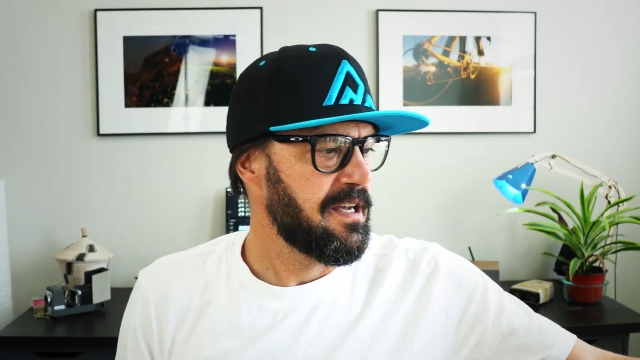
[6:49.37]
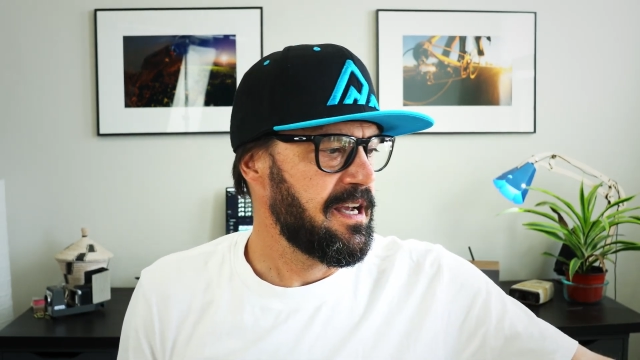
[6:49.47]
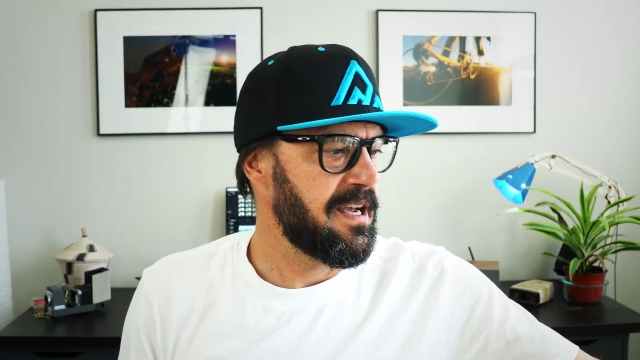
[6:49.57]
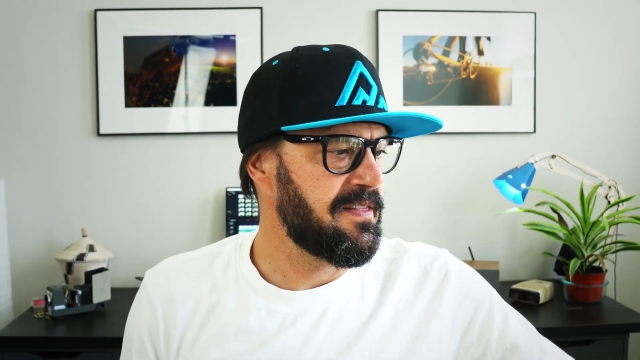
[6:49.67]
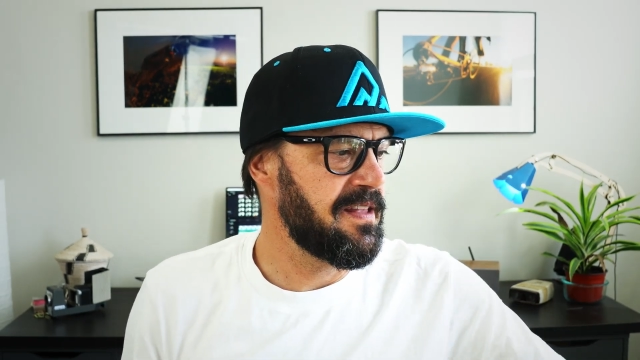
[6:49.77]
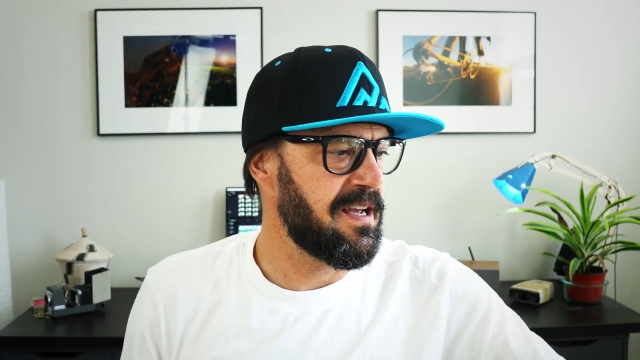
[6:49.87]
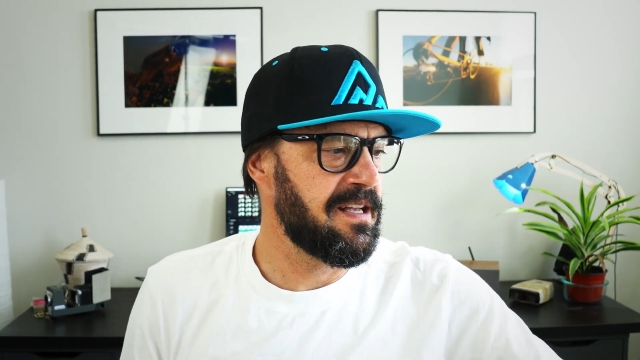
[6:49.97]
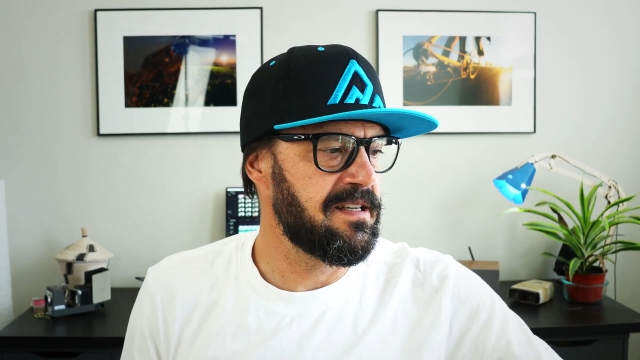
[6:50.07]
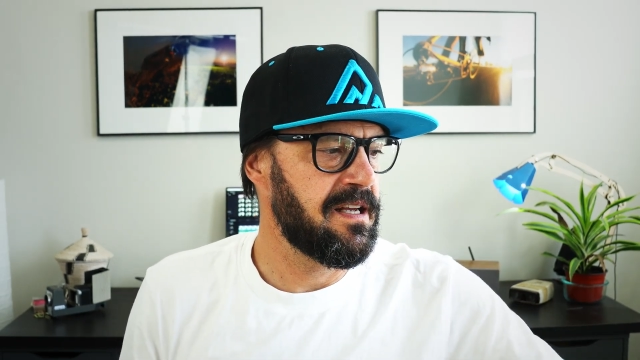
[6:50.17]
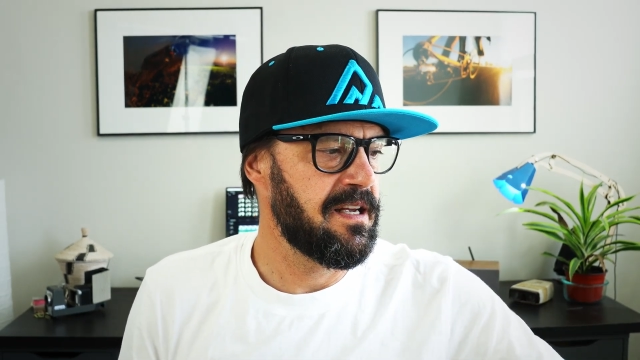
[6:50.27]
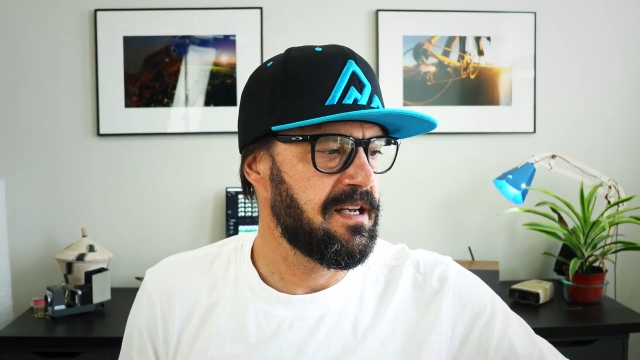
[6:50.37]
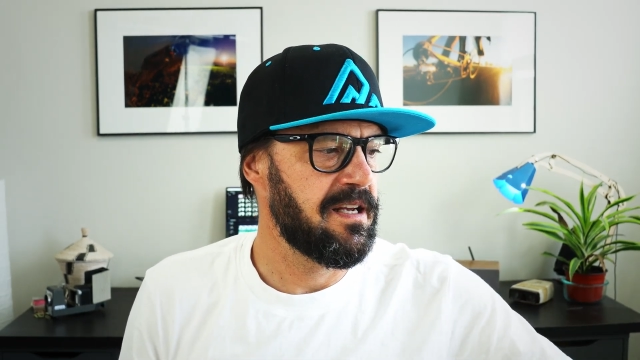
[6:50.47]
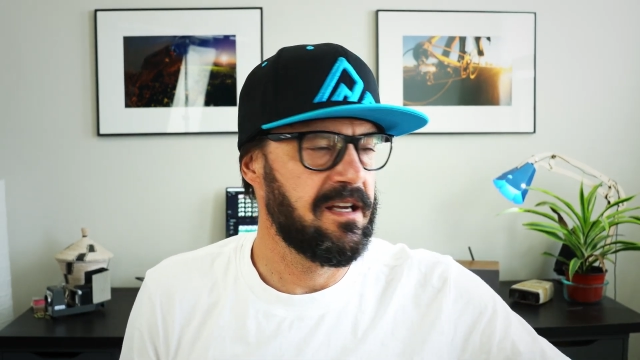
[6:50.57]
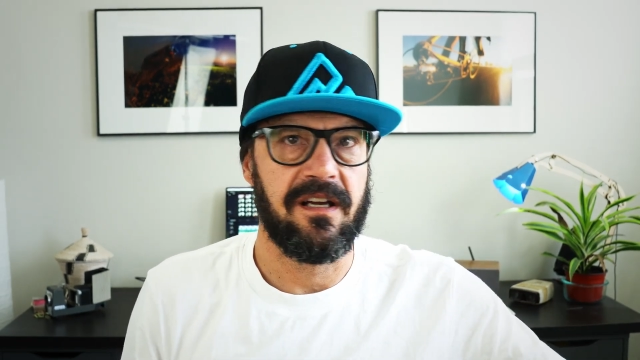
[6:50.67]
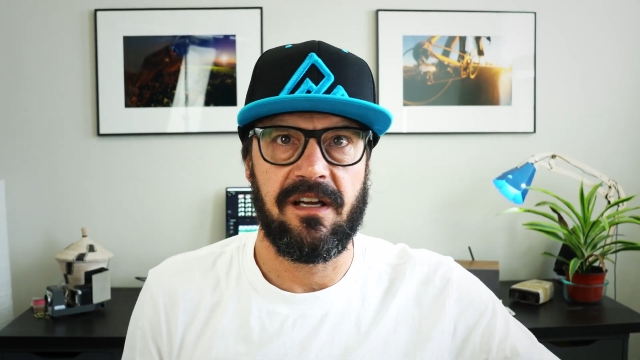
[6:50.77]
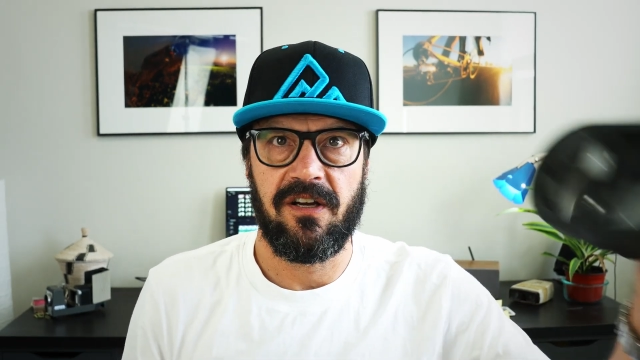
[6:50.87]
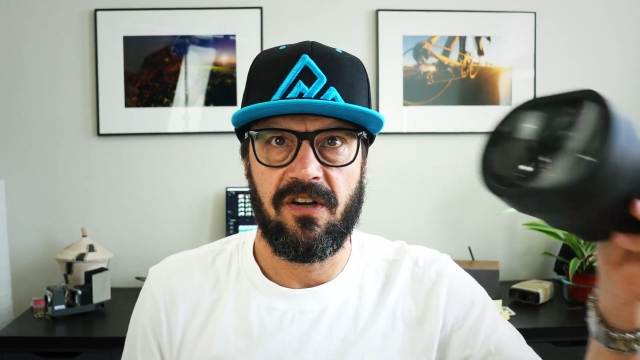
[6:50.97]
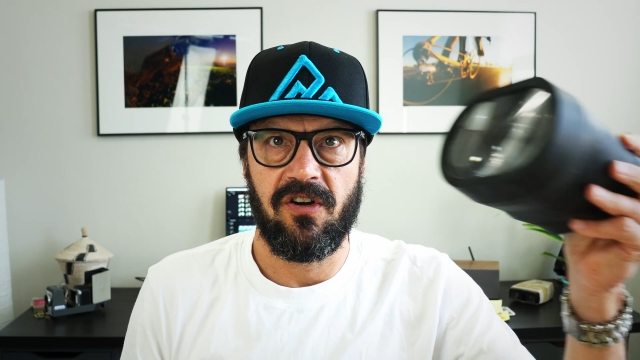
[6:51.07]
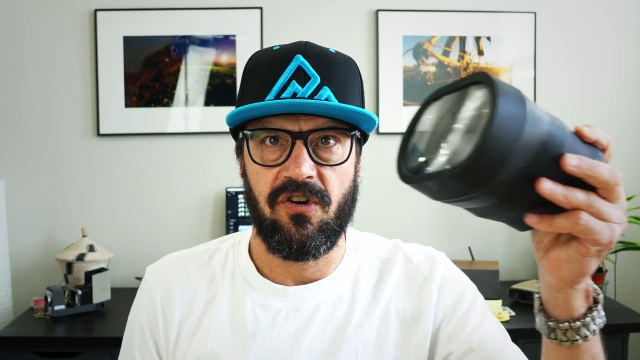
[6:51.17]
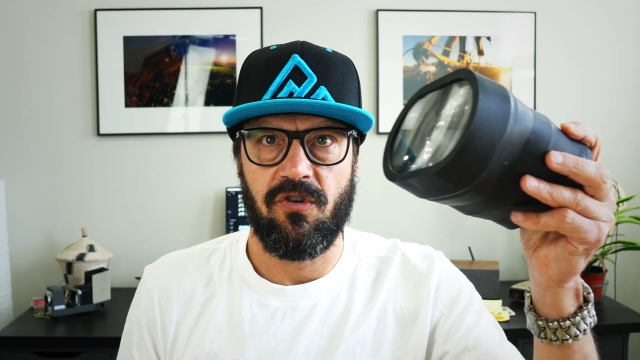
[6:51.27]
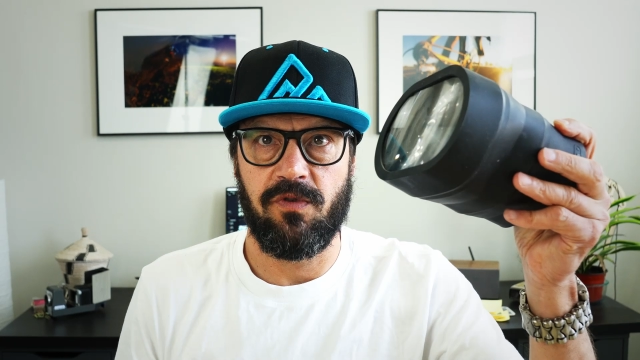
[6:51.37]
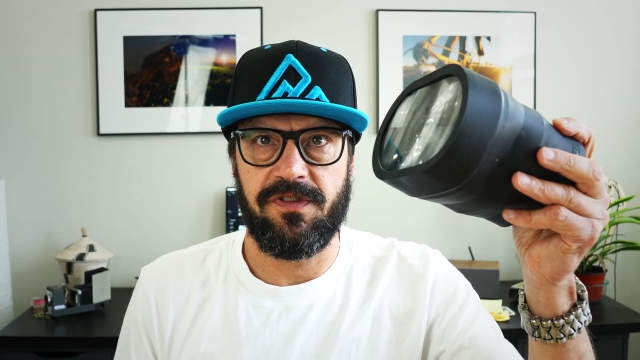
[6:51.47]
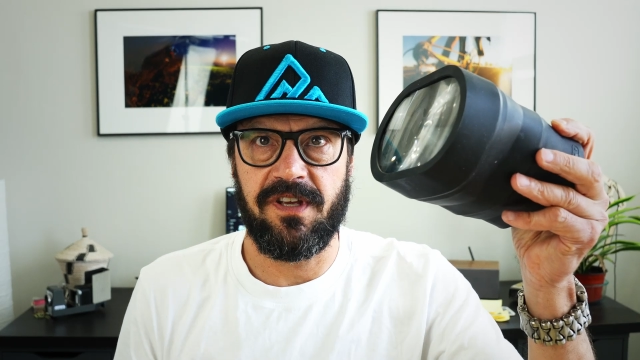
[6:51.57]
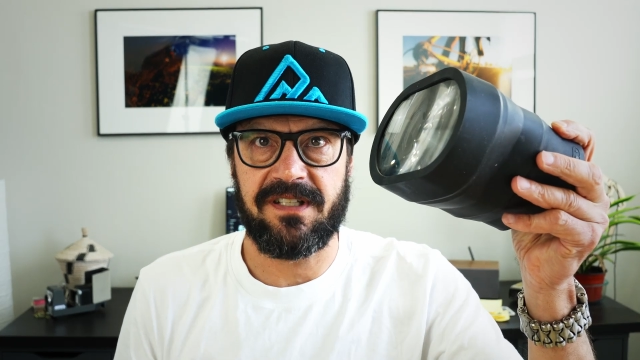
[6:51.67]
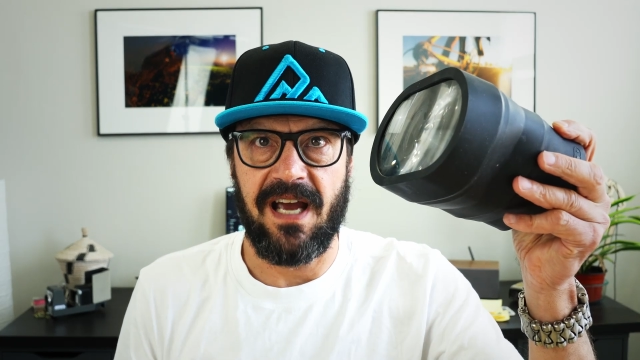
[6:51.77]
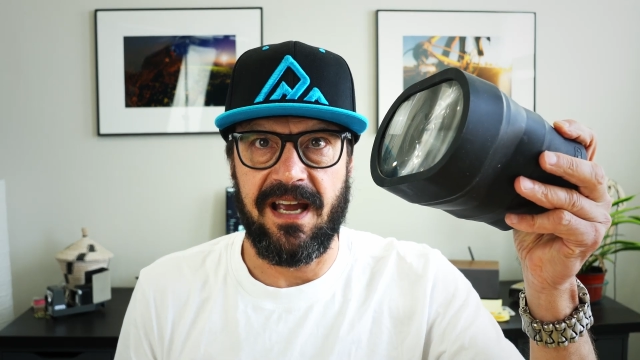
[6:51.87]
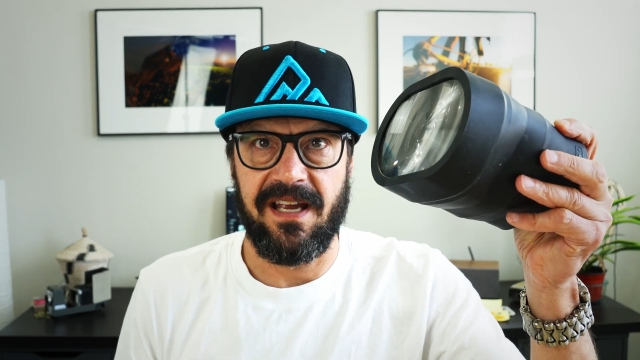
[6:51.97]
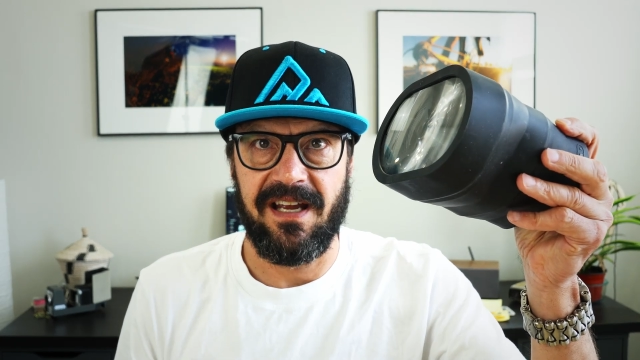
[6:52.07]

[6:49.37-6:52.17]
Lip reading: and then with this guy.